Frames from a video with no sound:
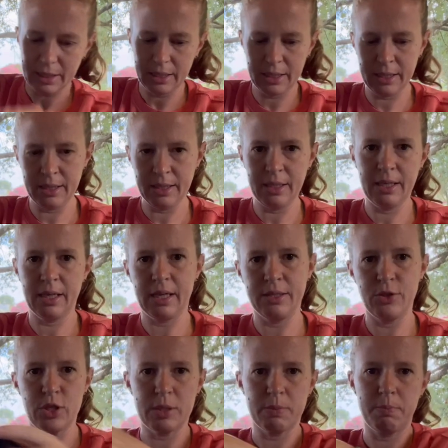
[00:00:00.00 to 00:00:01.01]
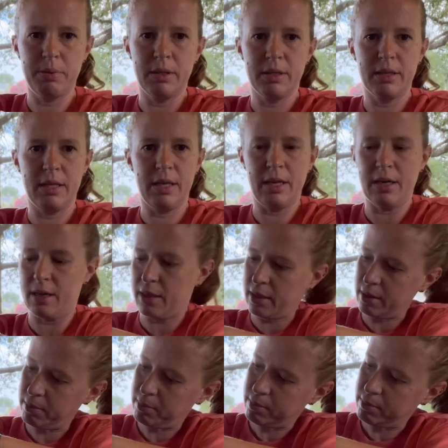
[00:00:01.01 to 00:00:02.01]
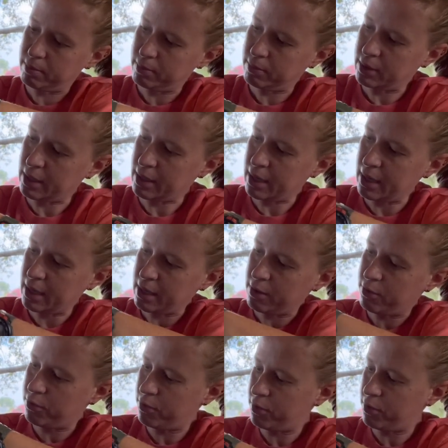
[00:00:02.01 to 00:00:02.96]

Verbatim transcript: And then I just put the, um, the knife